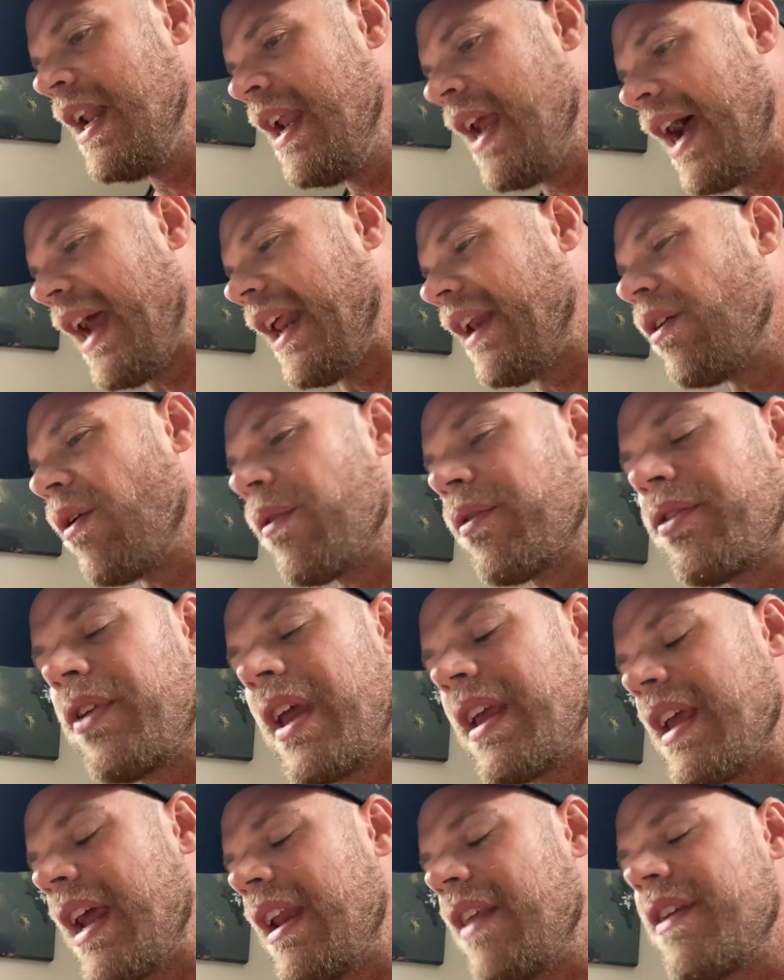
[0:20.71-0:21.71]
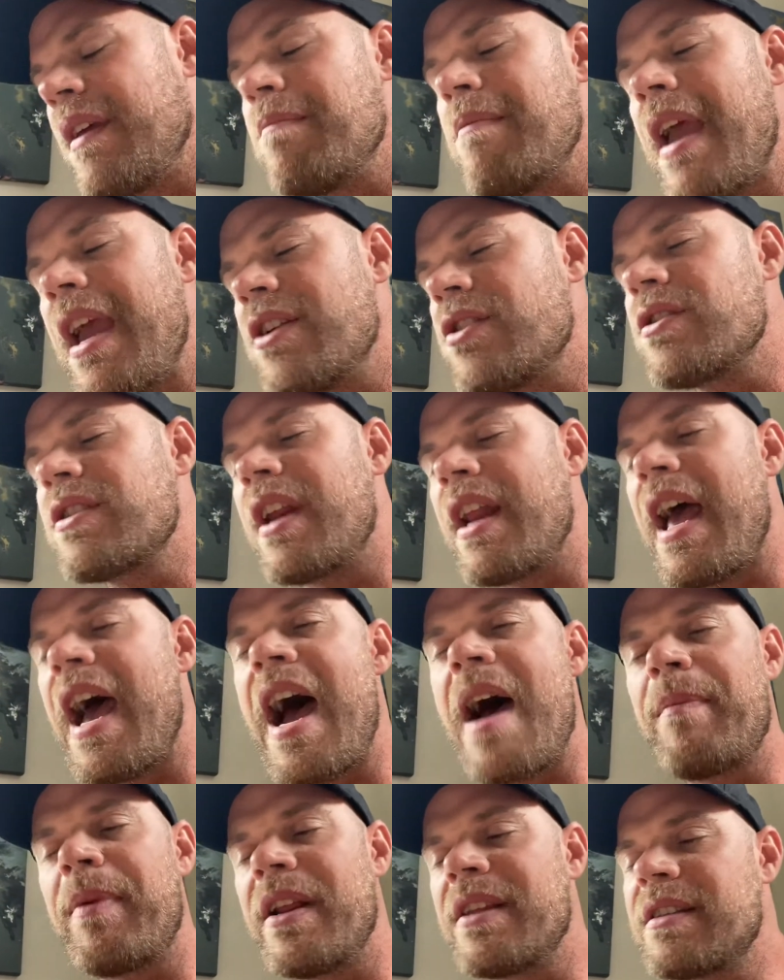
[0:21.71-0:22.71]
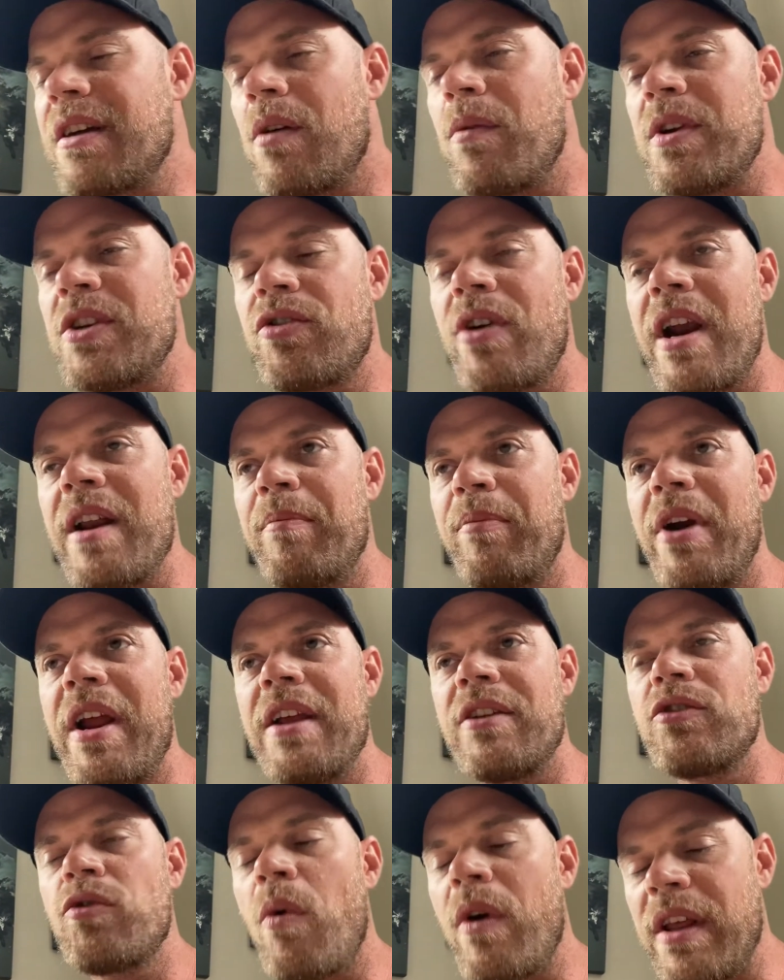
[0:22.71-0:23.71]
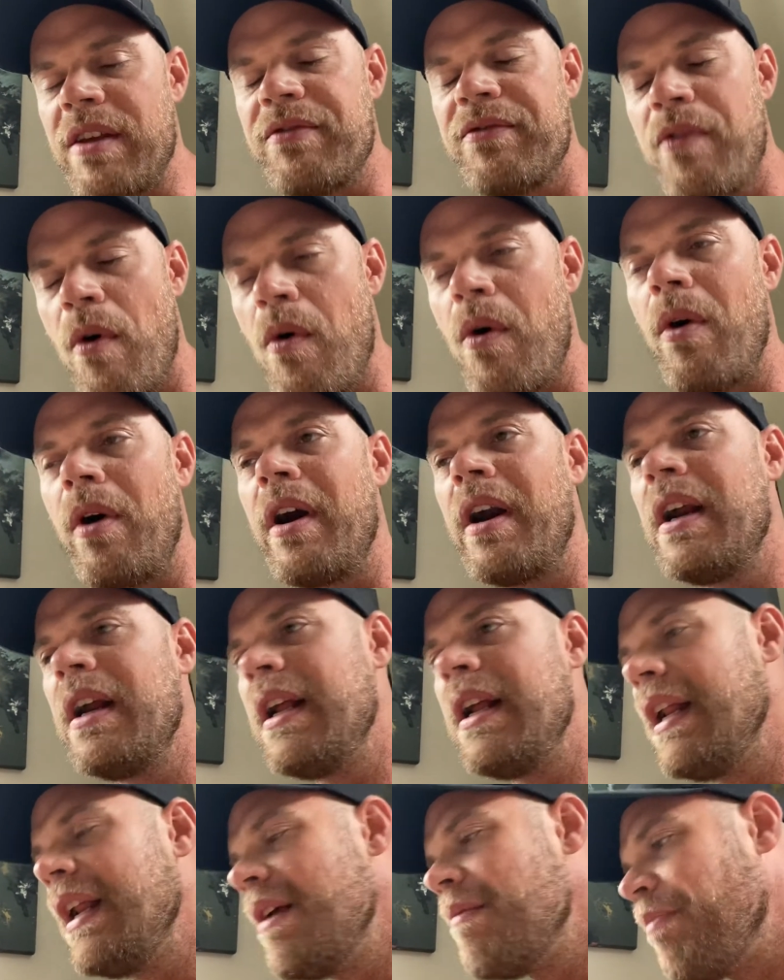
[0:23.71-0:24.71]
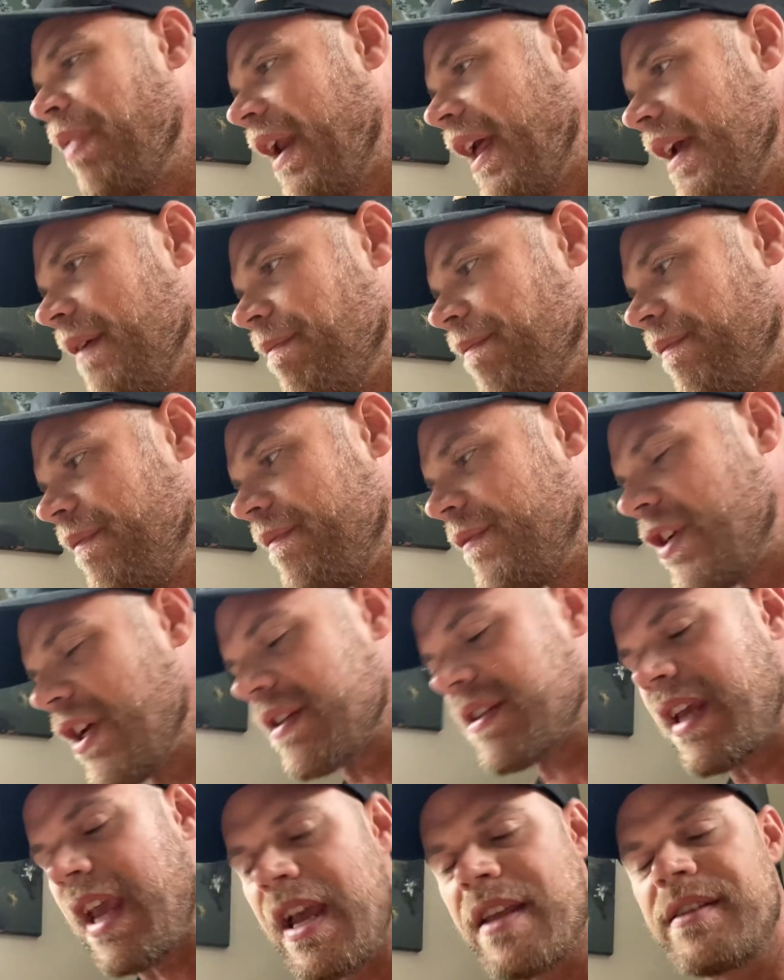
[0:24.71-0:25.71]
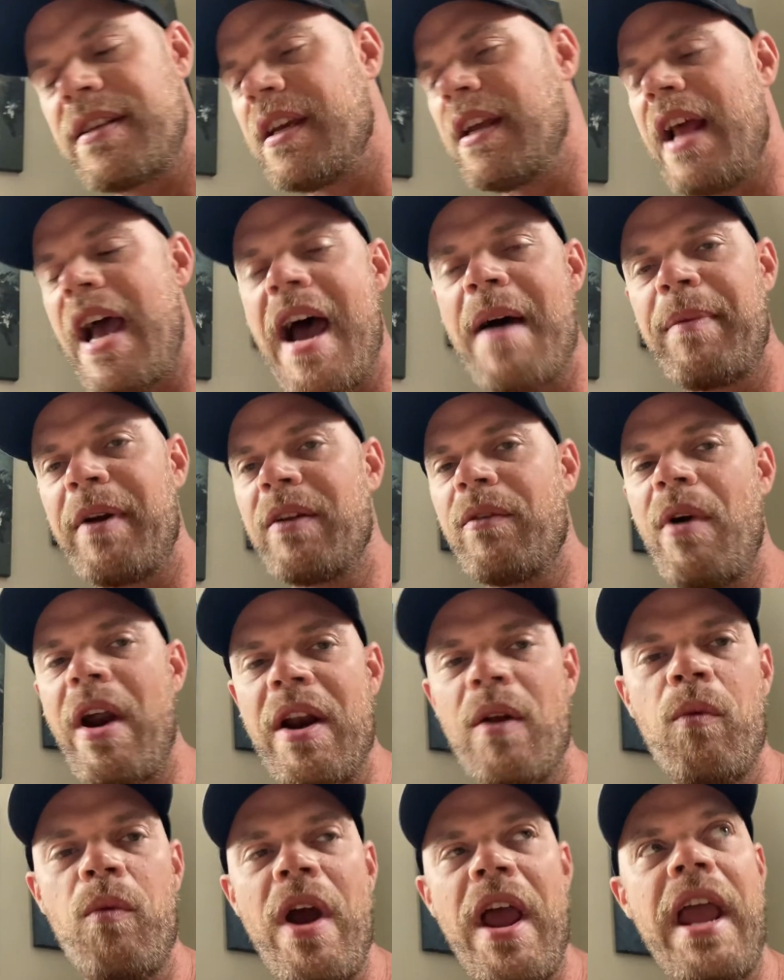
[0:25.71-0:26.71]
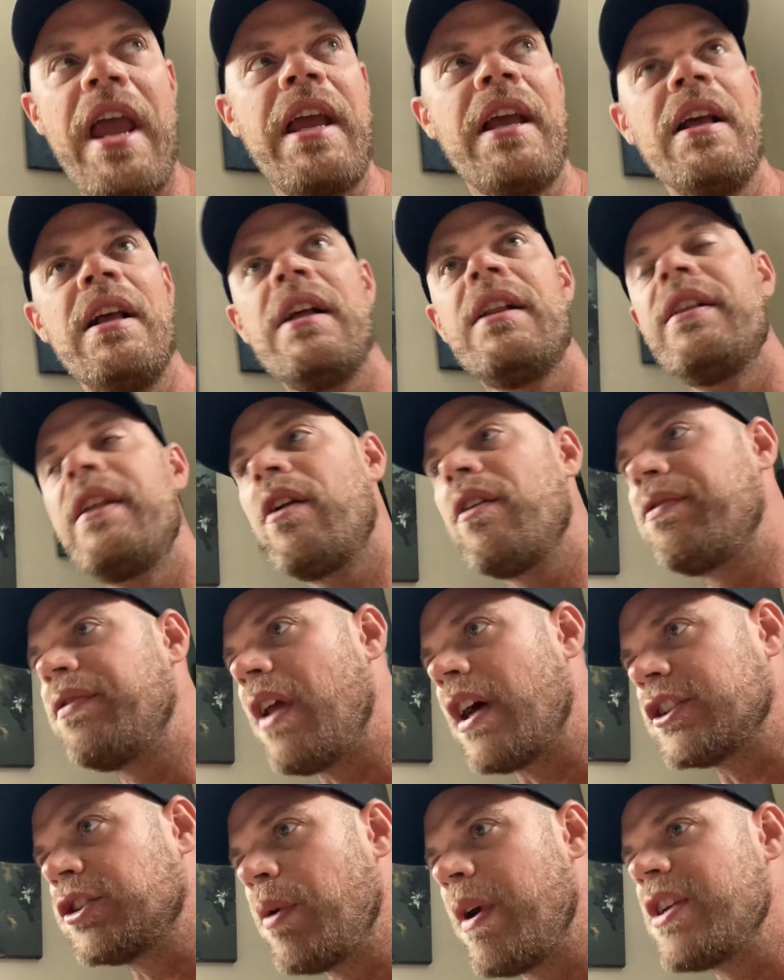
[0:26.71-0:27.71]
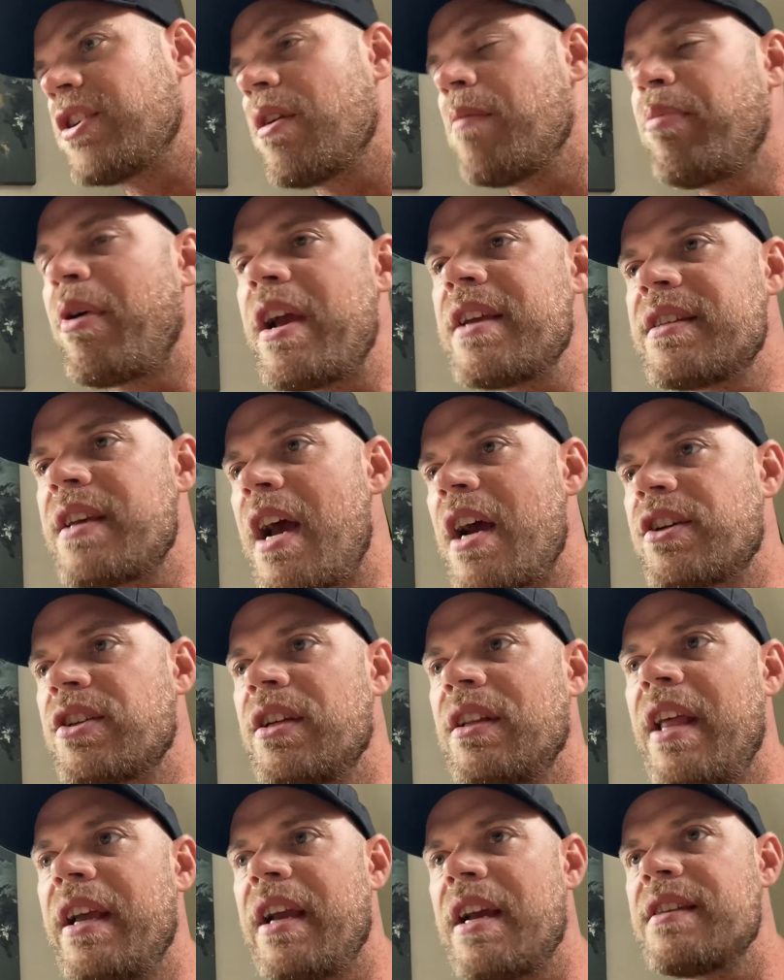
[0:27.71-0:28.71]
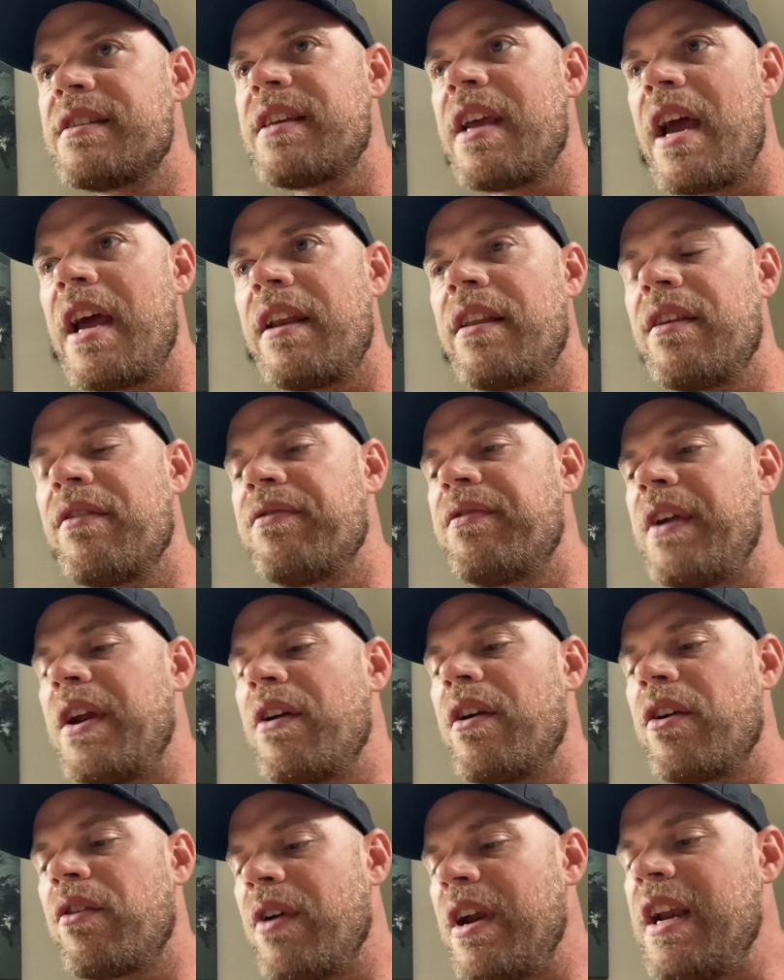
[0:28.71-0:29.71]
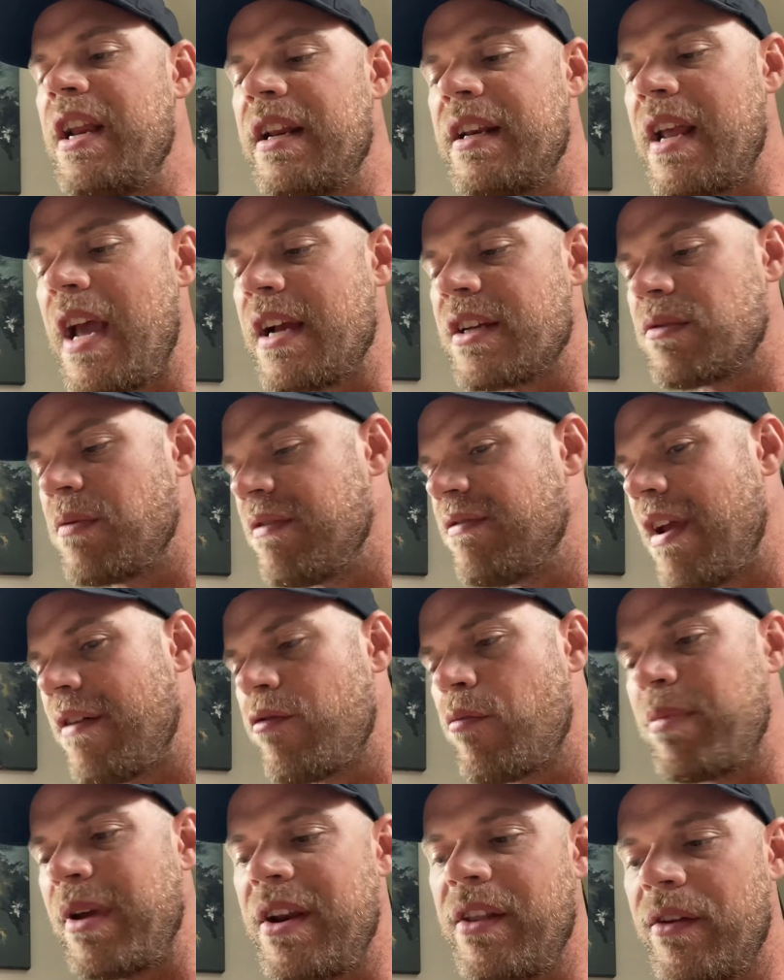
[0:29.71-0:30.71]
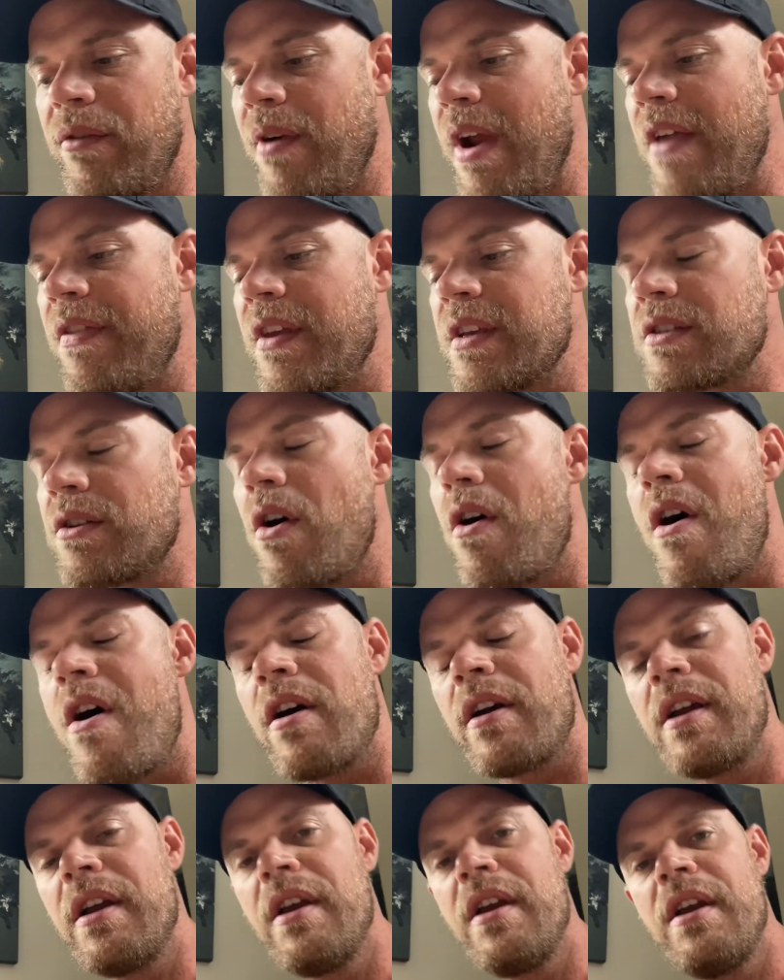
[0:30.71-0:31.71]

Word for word: And I don't think anything major is going to happen until we try to break 24 but I just can't see it happening right away. Little fluctuation in price action. Like I said, the fear and greed index, we've never been in the red this long.